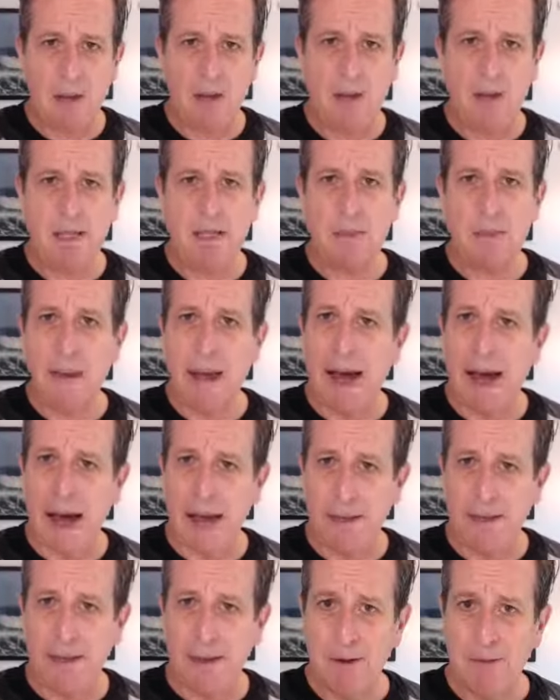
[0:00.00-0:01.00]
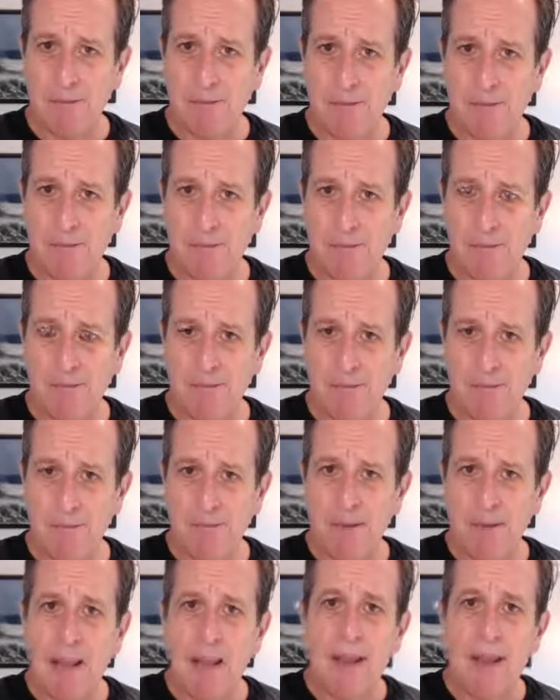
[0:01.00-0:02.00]
this path,
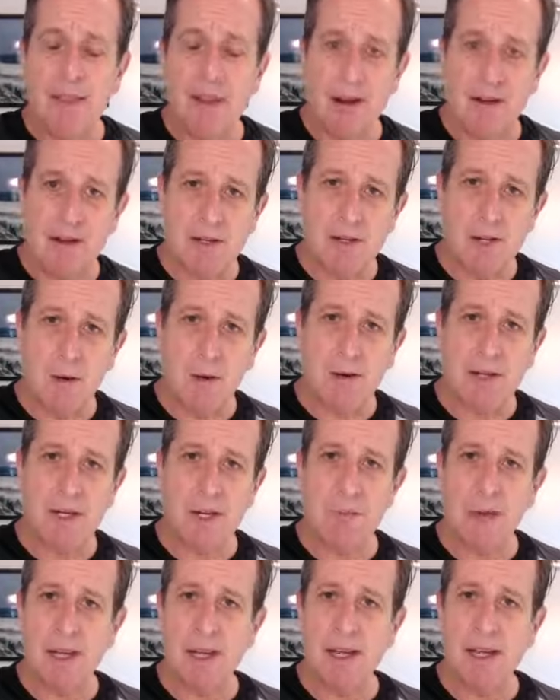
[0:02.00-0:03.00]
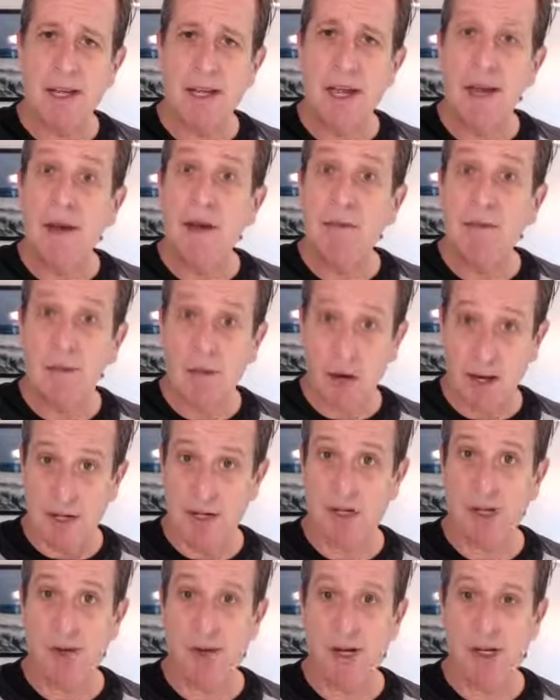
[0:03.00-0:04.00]
there is going to be
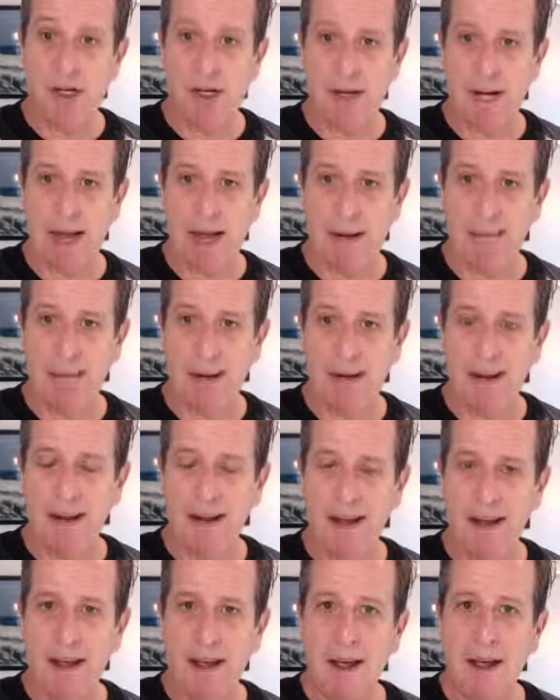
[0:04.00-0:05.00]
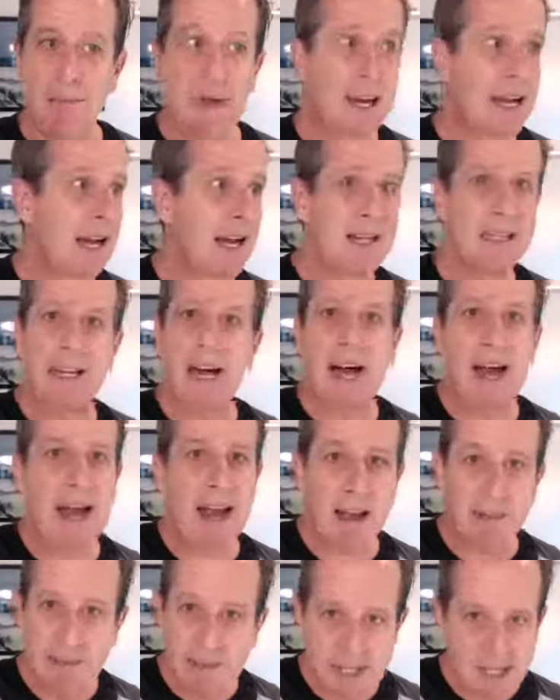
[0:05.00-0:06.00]
frustration happening because I
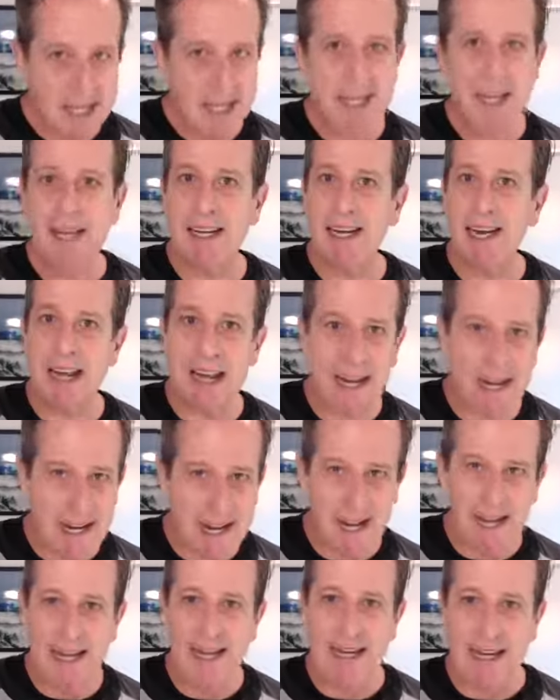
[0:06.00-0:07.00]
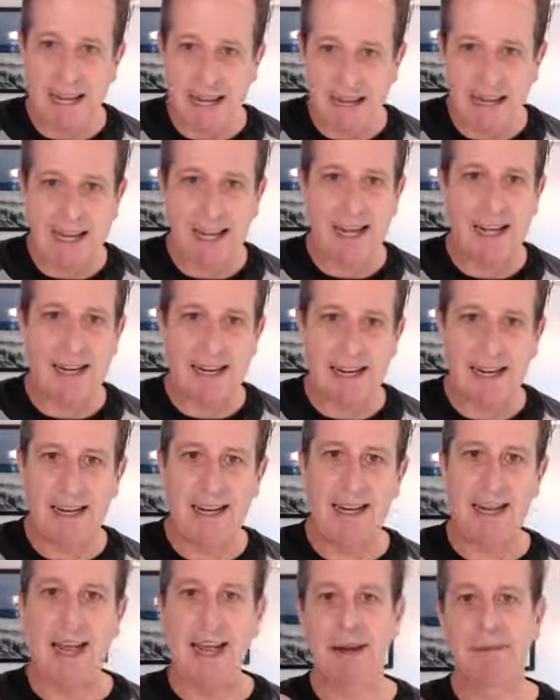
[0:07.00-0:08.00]
have seen it again and again and
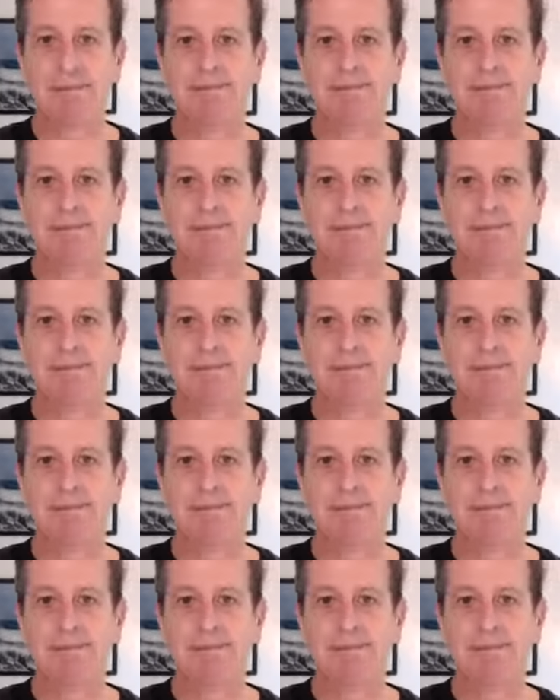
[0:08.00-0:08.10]
again.